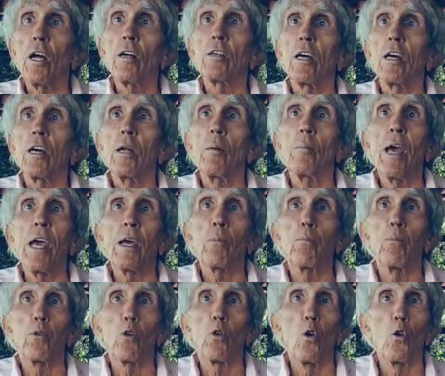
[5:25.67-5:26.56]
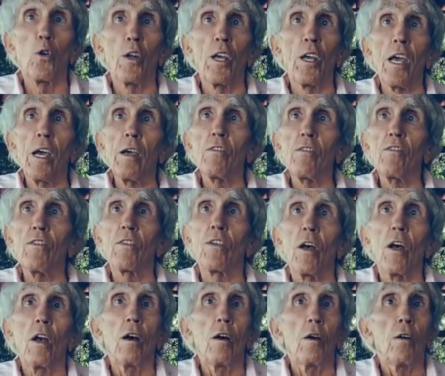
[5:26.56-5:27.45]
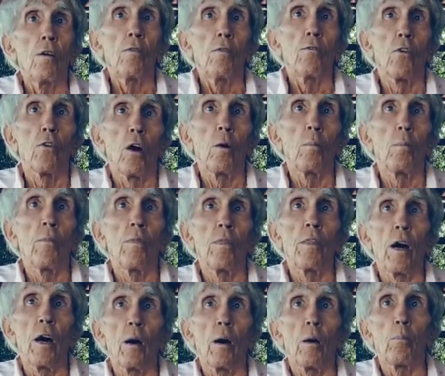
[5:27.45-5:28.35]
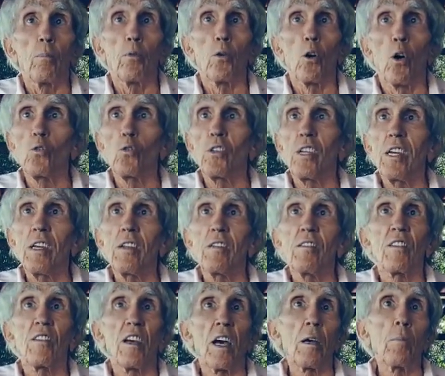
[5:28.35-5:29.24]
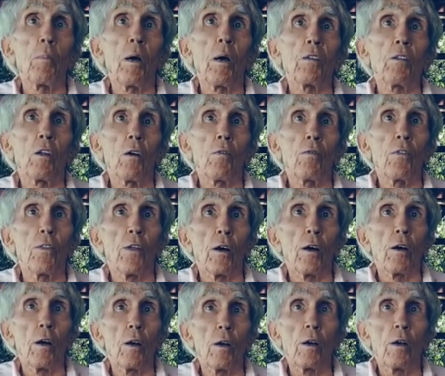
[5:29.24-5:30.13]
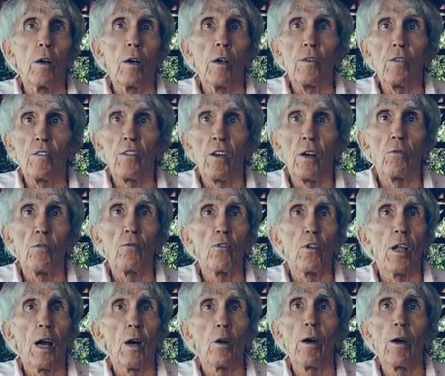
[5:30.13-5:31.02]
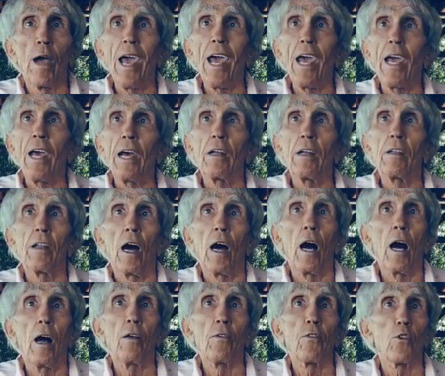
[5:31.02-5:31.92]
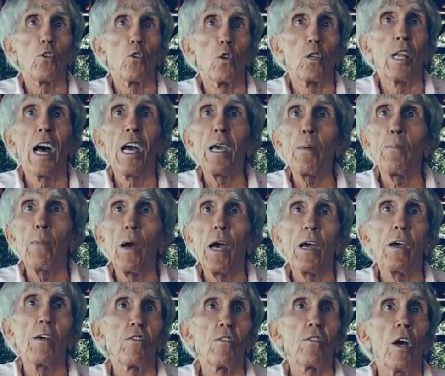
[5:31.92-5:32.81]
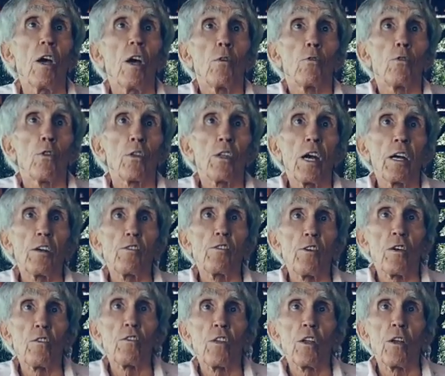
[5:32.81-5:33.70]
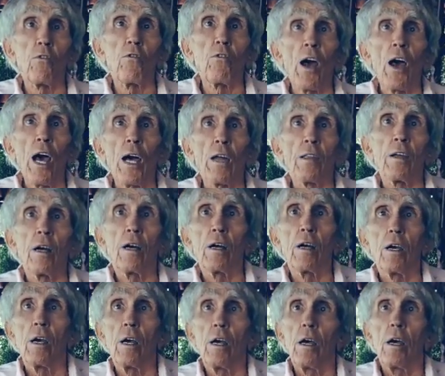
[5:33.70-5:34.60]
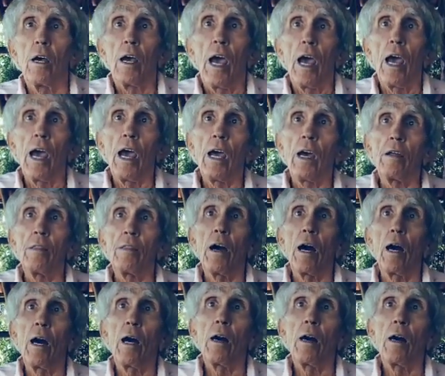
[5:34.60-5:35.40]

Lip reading: are going to make protease from the protein segment of the sunflower, and also lipase for digesting fat. And